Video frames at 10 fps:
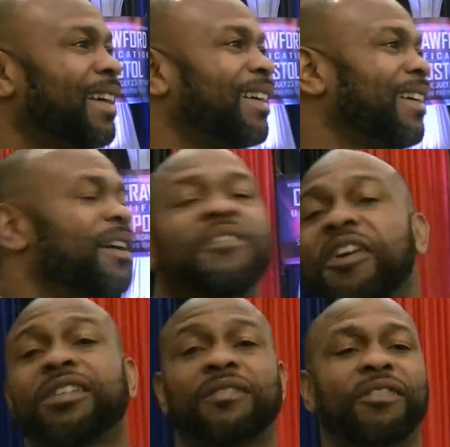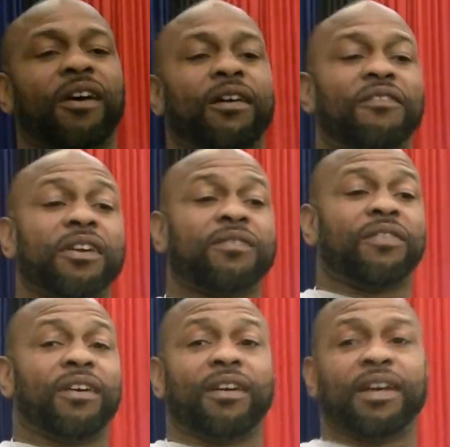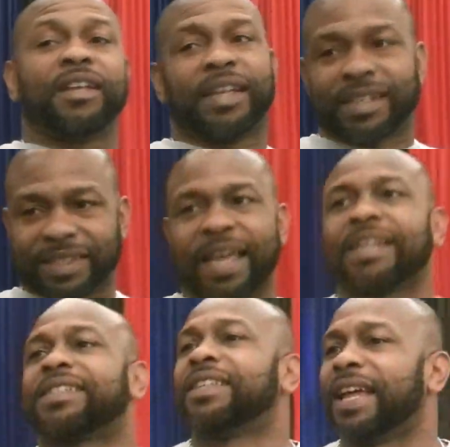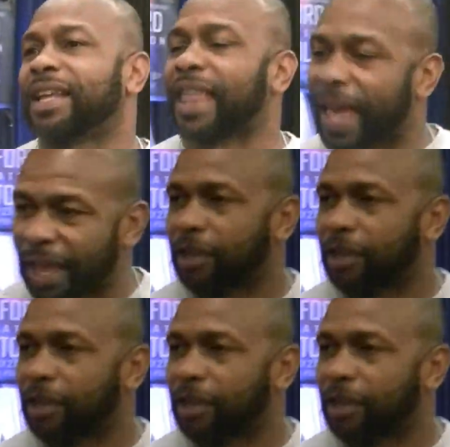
Or be concerned about. You don't fear nobody. I got you.